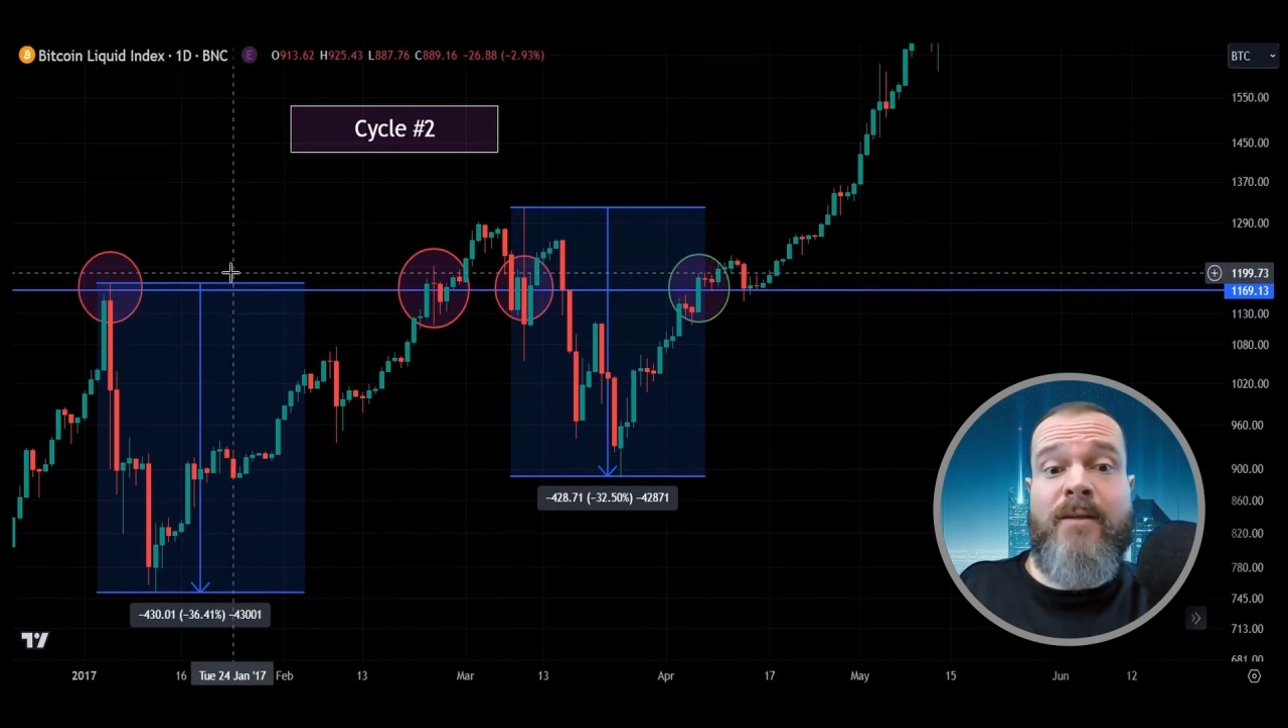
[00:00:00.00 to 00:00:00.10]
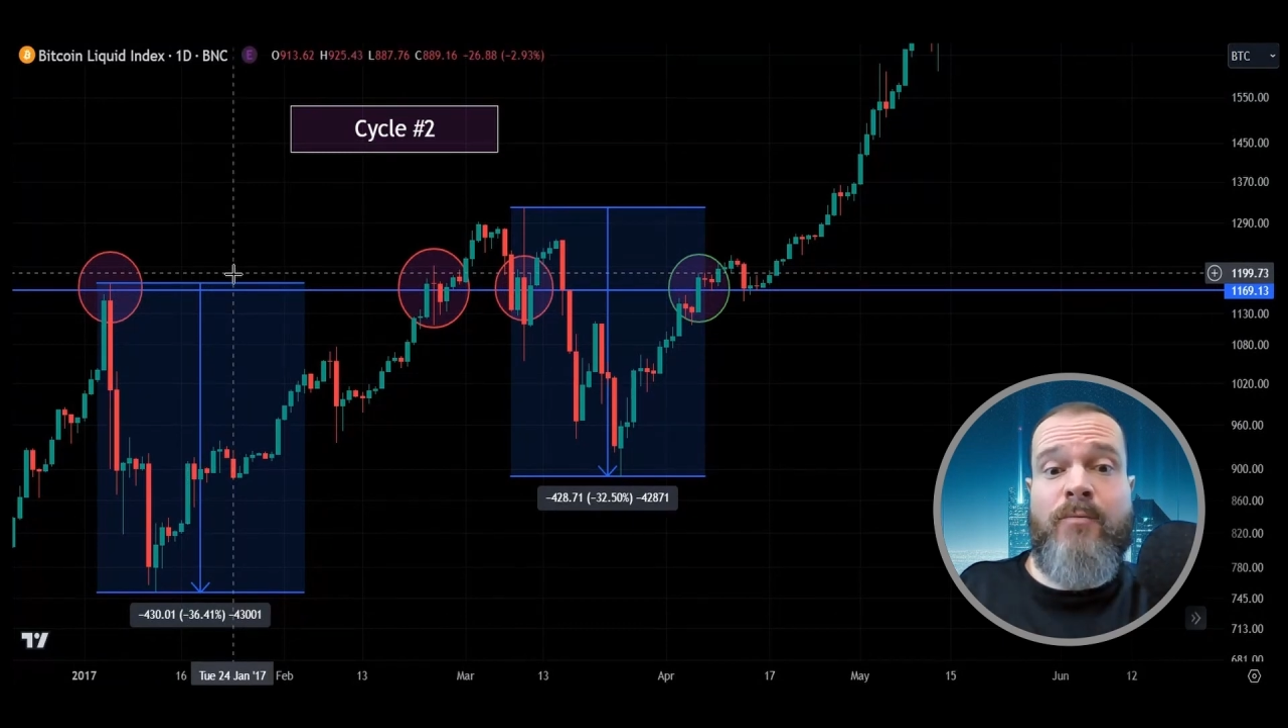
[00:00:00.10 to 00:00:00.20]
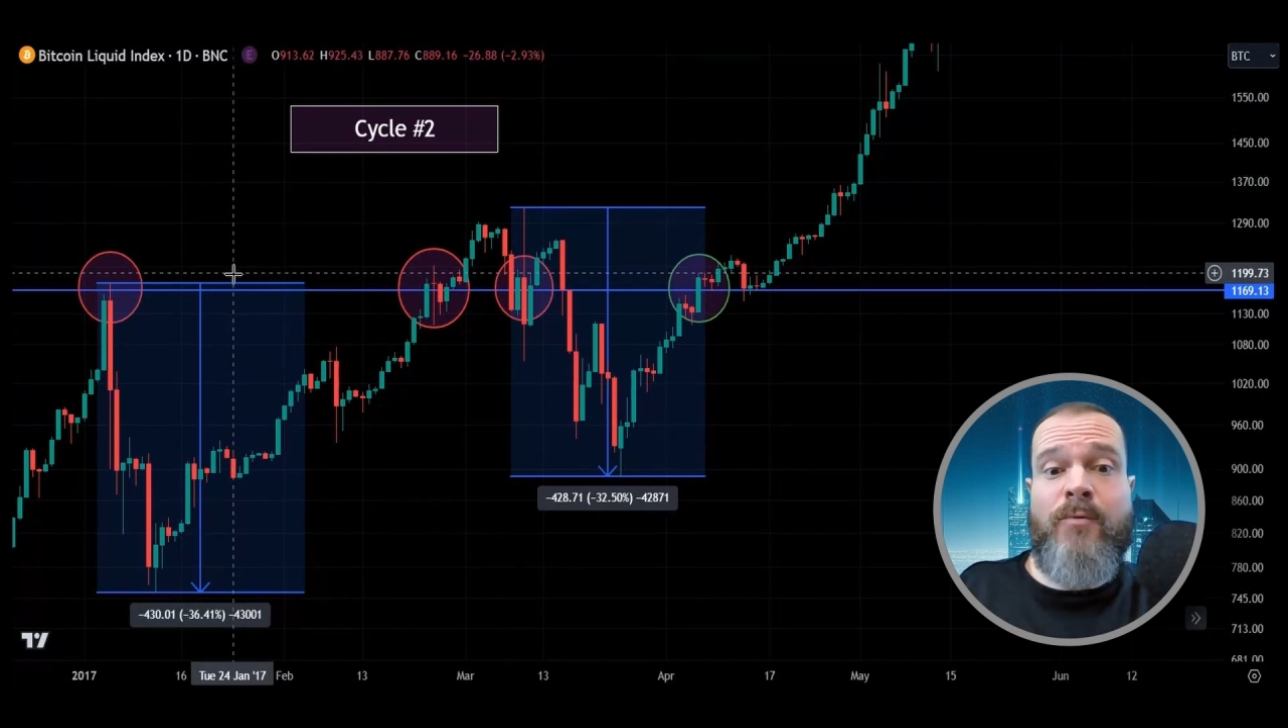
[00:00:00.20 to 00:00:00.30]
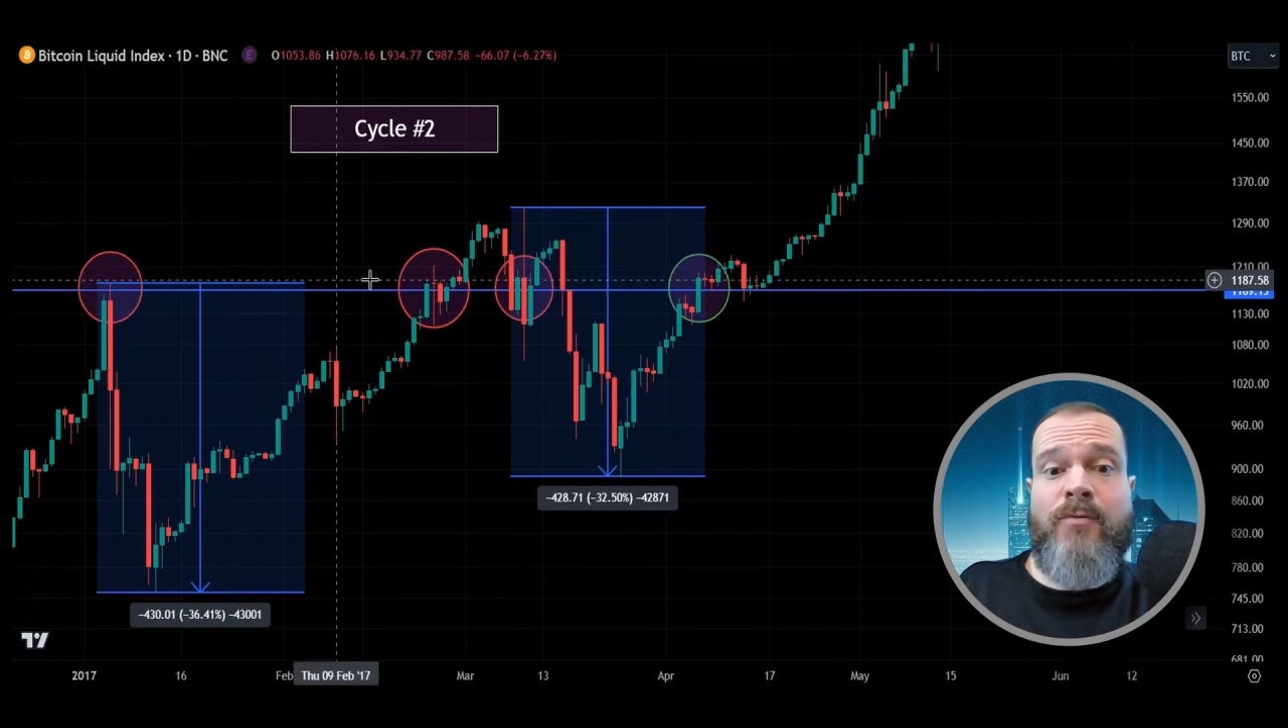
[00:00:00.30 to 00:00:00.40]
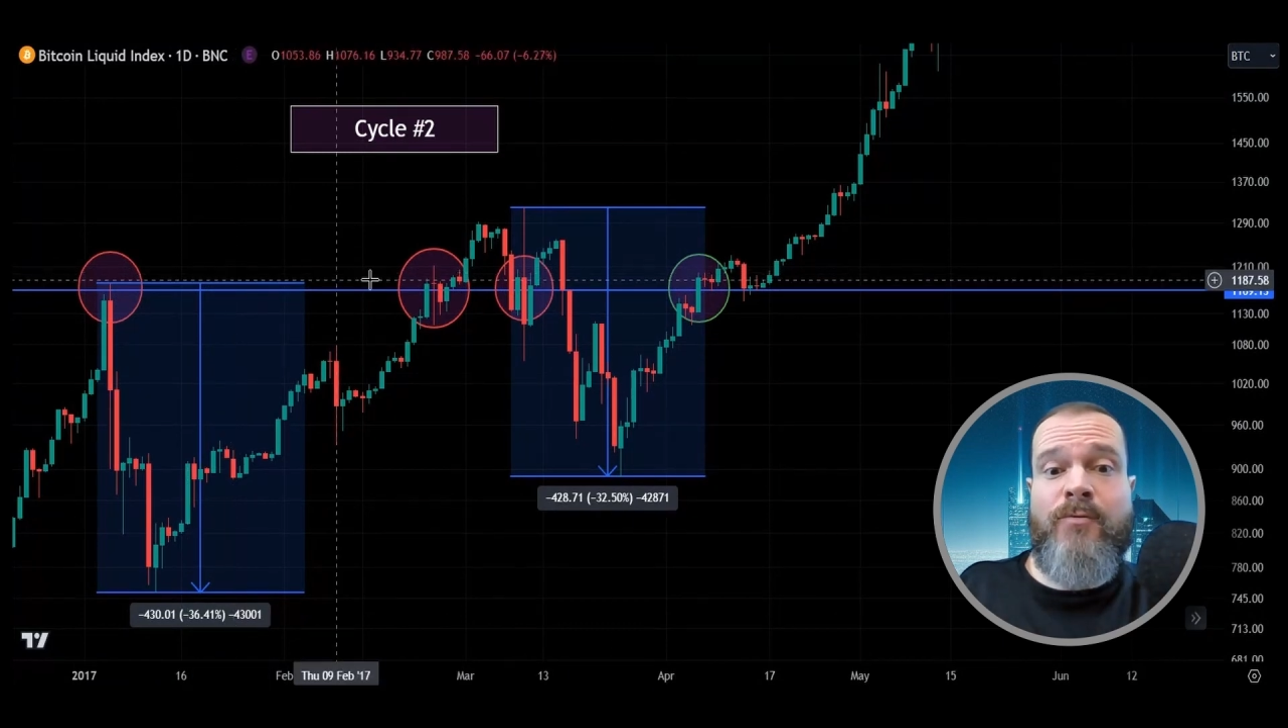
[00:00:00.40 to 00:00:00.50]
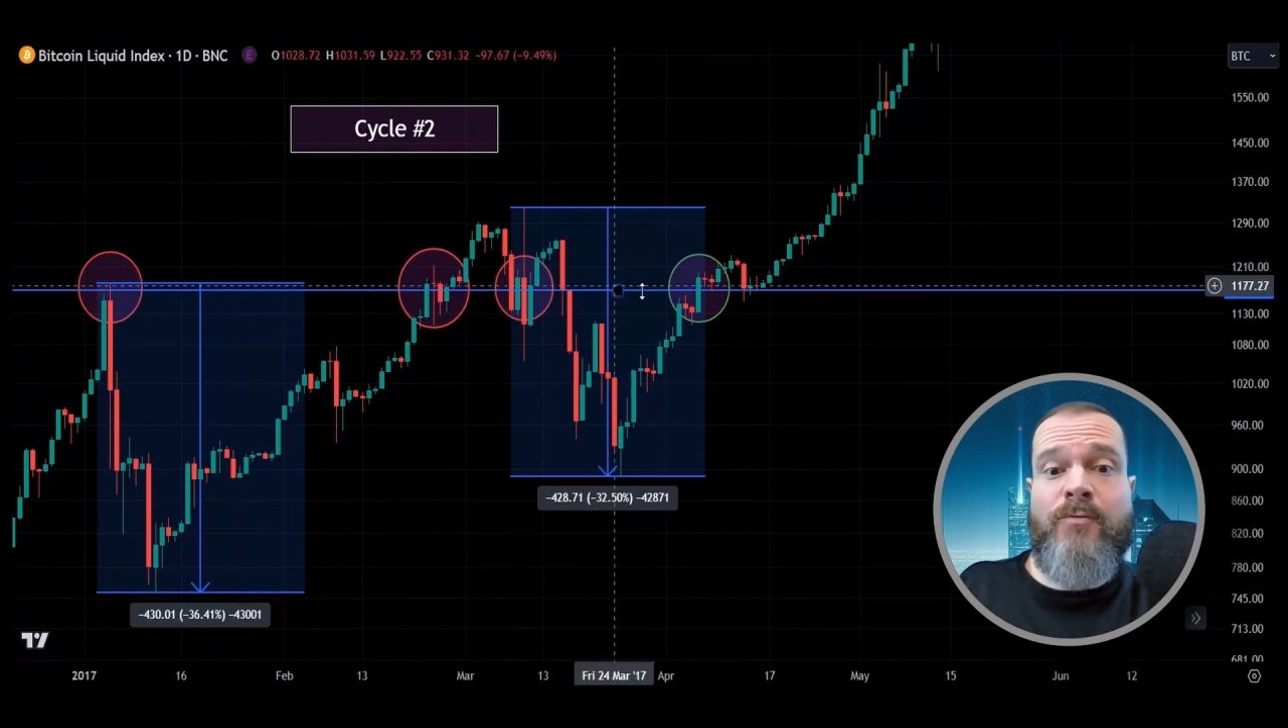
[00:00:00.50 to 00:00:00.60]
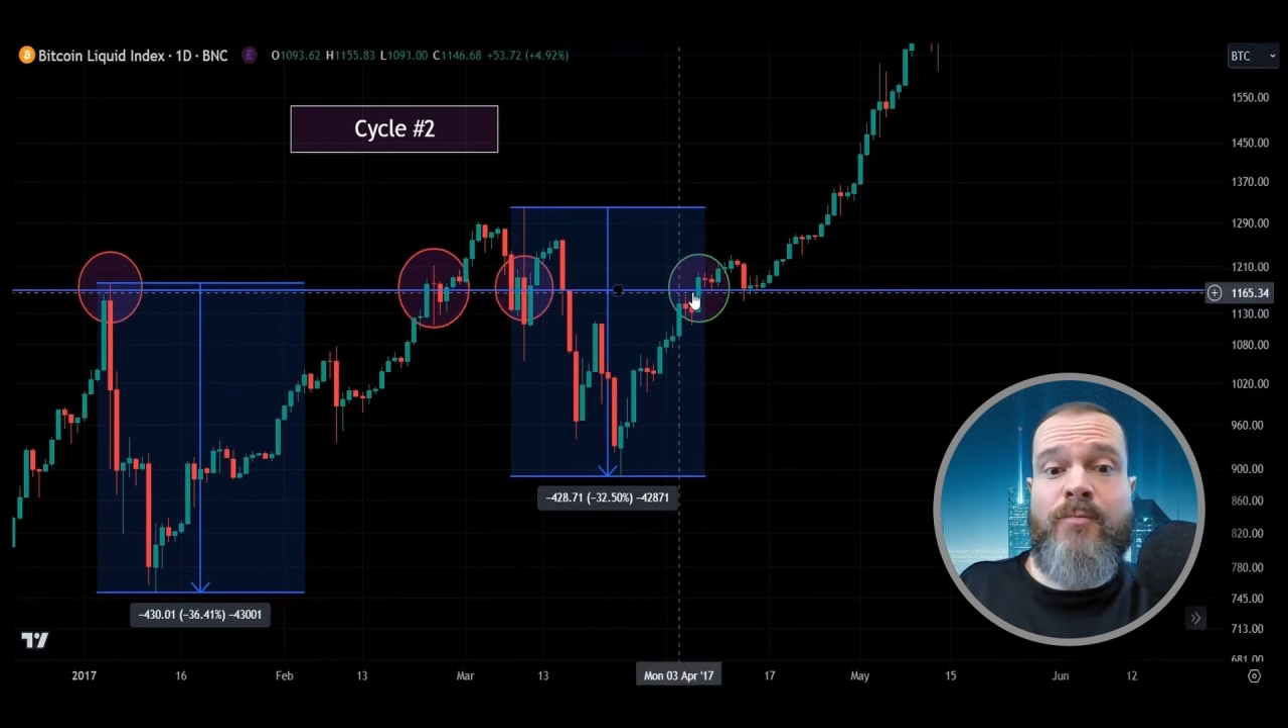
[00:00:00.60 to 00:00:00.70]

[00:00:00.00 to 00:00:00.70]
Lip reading: broke through